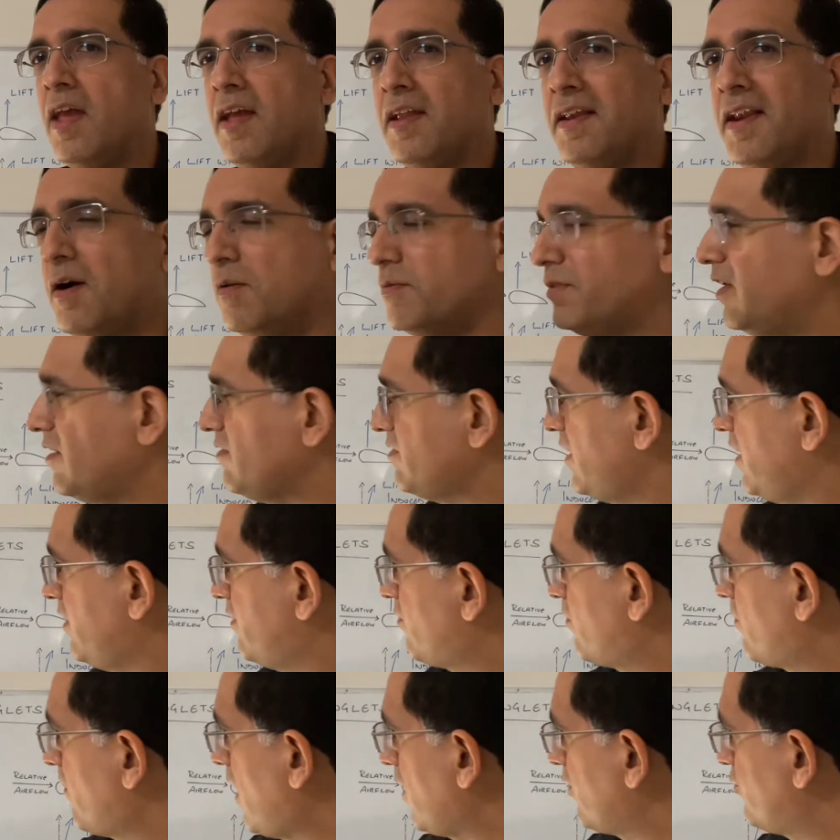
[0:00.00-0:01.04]
Now, this
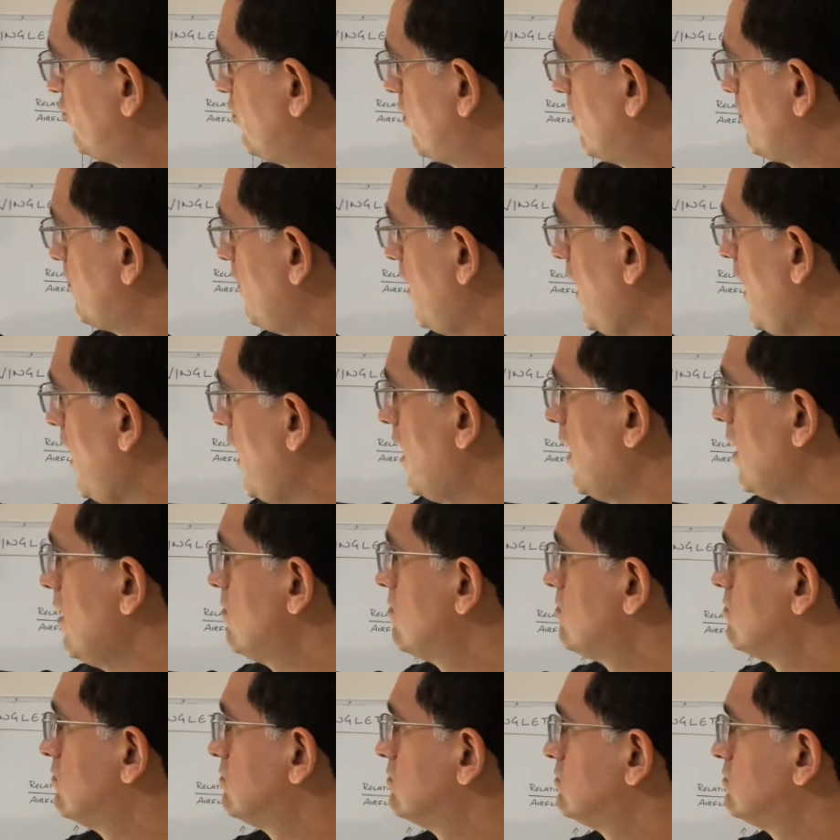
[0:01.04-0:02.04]
interaction of air